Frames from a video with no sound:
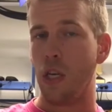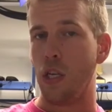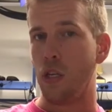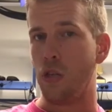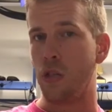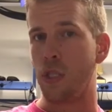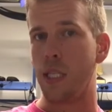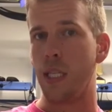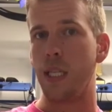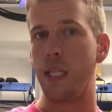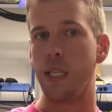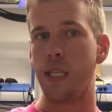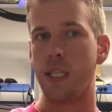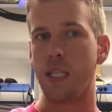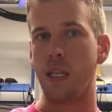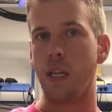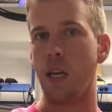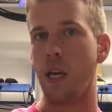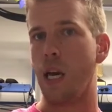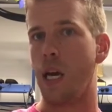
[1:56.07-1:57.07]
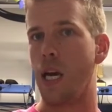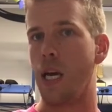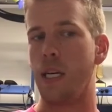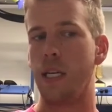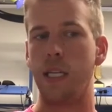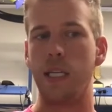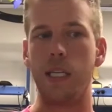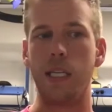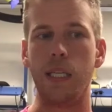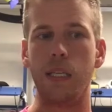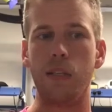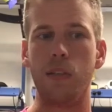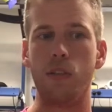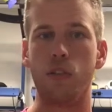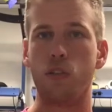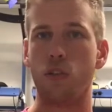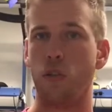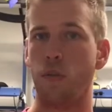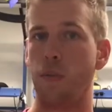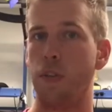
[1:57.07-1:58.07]
You see this a lot in
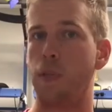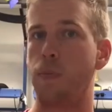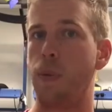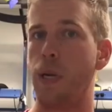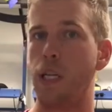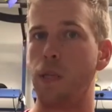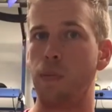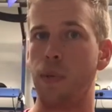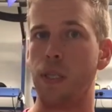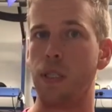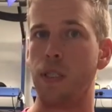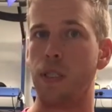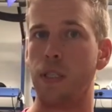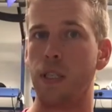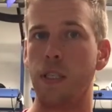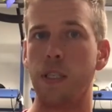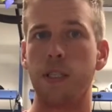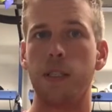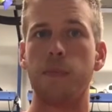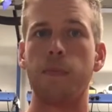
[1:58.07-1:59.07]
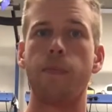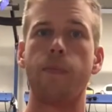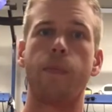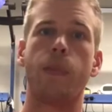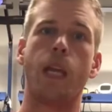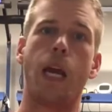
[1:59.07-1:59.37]
service-based businesses.